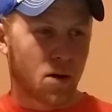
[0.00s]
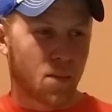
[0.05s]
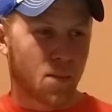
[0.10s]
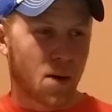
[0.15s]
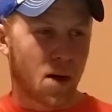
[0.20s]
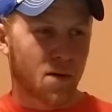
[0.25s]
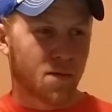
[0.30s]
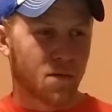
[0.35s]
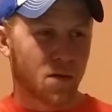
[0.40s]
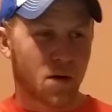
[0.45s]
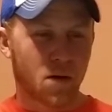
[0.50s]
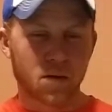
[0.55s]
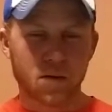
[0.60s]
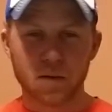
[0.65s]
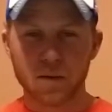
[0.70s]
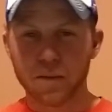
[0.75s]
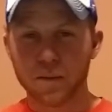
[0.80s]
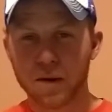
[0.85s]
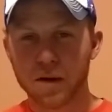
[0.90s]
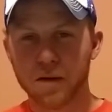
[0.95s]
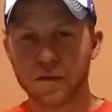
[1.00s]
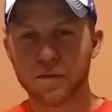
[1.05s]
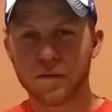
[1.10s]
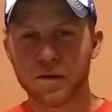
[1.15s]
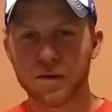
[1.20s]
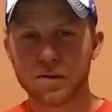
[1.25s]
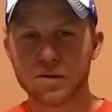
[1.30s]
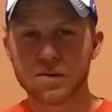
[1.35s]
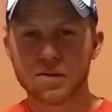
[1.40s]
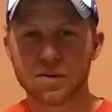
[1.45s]
My father would be the
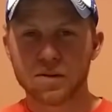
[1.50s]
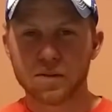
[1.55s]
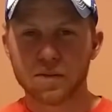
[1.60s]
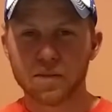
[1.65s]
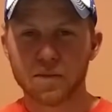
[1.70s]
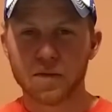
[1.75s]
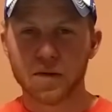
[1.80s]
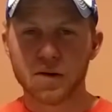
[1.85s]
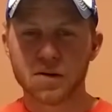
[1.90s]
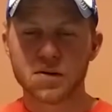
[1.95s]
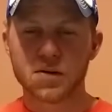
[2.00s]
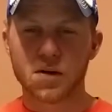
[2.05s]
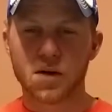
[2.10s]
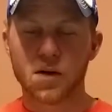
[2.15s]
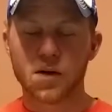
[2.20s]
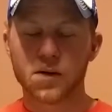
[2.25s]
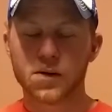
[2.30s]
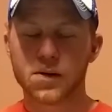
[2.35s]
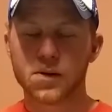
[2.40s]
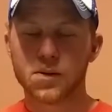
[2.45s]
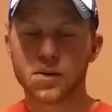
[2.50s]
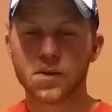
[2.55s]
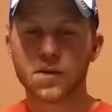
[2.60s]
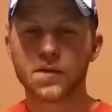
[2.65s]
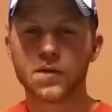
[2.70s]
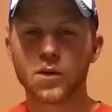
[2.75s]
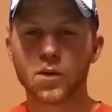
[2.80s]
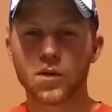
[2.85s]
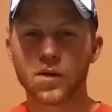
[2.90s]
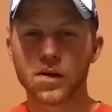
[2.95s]
first to argue the
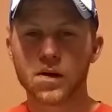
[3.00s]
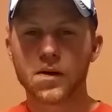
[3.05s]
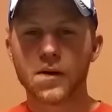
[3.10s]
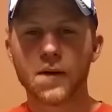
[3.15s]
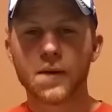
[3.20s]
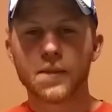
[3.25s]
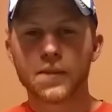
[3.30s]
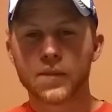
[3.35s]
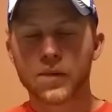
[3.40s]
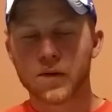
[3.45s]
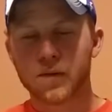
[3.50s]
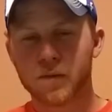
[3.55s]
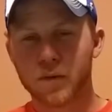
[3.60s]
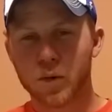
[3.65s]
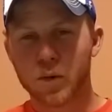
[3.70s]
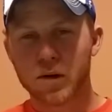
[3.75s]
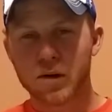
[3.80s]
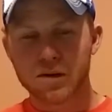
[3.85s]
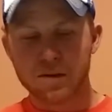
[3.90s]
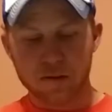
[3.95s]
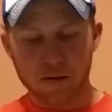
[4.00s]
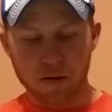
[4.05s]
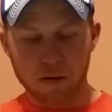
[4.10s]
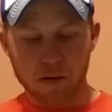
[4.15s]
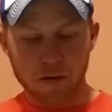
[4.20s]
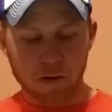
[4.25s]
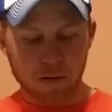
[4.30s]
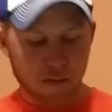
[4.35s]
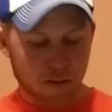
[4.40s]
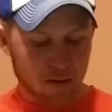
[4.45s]
40. 40s
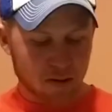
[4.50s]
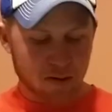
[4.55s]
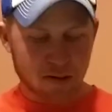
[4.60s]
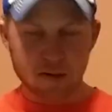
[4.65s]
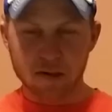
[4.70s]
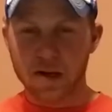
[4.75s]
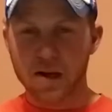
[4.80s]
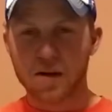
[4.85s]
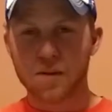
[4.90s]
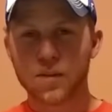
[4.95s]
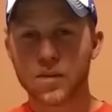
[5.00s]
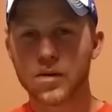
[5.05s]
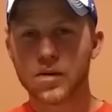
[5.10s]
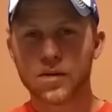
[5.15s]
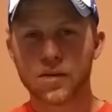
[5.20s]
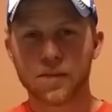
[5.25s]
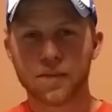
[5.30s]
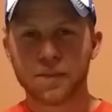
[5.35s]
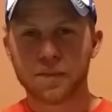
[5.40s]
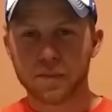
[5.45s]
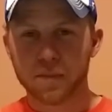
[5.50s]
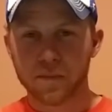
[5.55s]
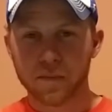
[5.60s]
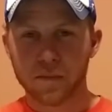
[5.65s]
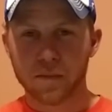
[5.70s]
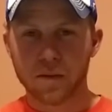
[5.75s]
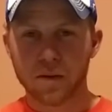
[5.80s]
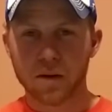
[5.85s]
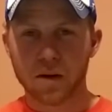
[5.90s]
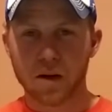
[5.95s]
are the same
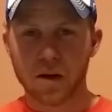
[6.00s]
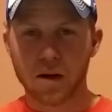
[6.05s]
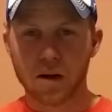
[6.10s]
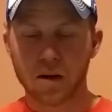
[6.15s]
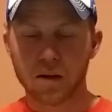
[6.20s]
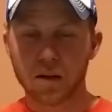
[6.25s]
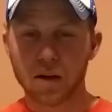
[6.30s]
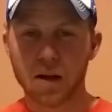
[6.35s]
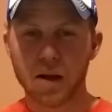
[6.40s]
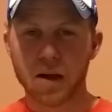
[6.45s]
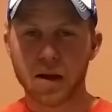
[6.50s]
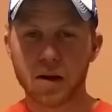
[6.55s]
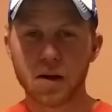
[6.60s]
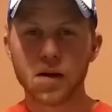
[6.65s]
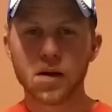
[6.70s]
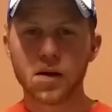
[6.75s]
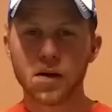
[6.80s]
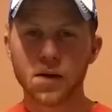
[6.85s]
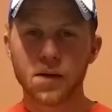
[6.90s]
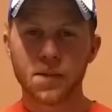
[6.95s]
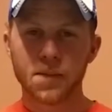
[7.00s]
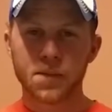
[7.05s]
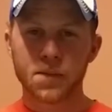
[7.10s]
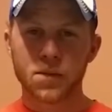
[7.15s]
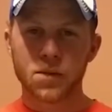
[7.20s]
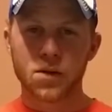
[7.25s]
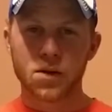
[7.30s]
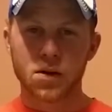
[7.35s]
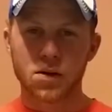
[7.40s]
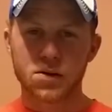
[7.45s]
lead,
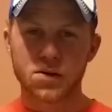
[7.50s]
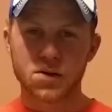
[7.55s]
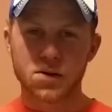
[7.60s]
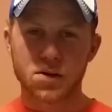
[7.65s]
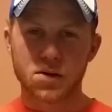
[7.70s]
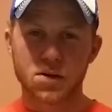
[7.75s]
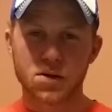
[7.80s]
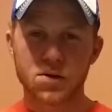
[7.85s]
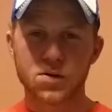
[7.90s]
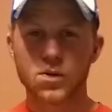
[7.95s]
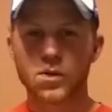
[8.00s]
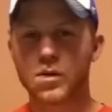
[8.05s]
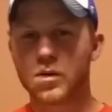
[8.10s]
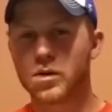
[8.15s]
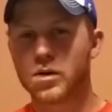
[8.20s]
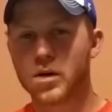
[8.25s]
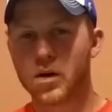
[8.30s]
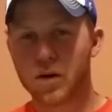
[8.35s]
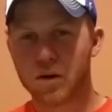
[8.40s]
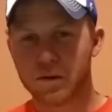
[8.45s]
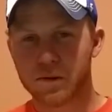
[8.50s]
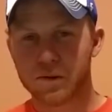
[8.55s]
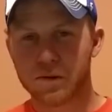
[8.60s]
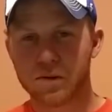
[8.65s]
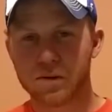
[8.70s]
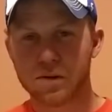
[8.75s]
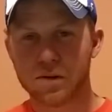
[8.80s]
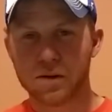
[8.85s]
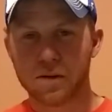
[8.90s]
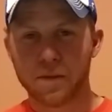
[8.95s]
just in a shorter
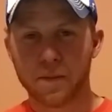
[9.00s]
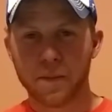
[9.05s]
cartridge.